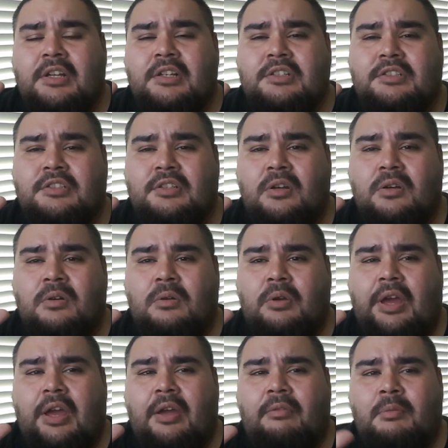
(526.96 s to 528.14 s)
So
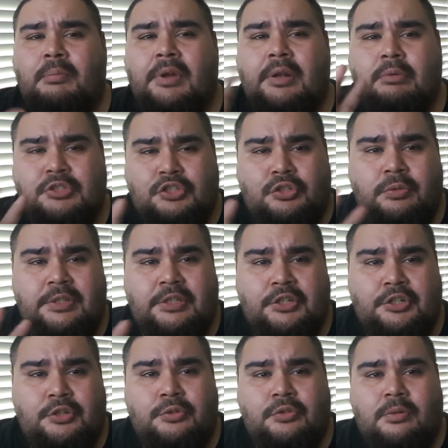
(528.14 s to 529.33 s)
everybody was doing the
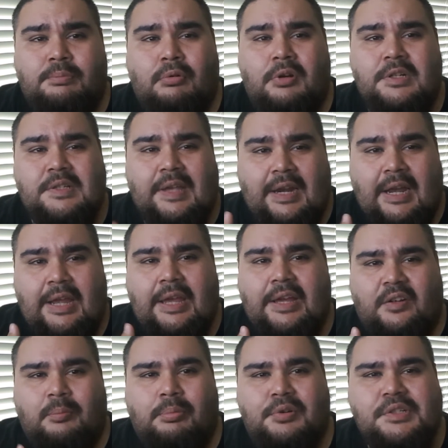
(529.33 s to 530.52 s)
news reports, and I had
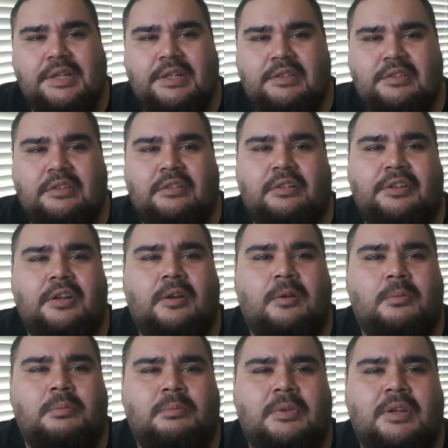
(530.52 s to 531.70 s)
to present. So
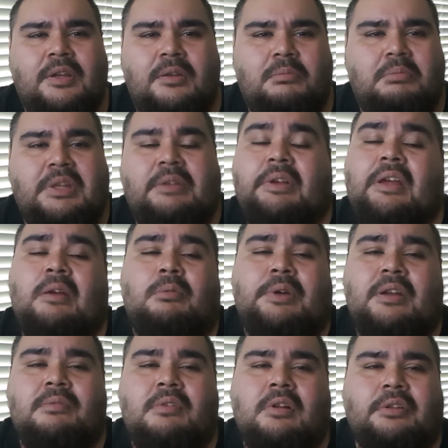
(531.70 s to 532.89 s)
me, man,
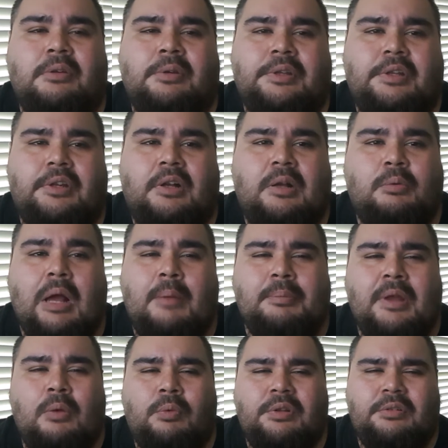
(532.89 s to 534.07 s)
whatever, I'll do it. I'm
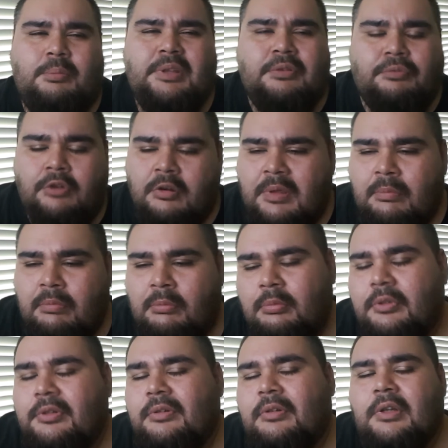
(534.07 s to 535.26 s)
not one to be in front of people,
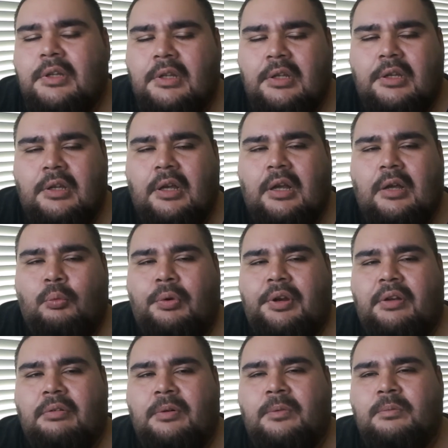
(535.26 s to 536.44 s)
but
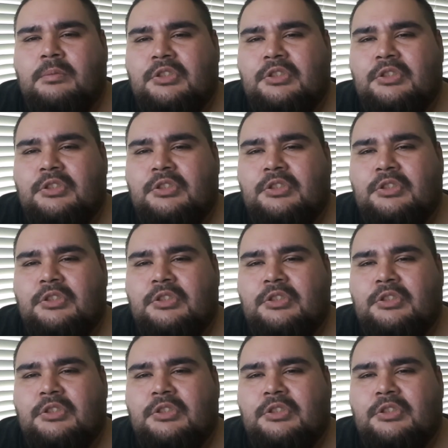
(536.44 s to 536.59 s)
whatever.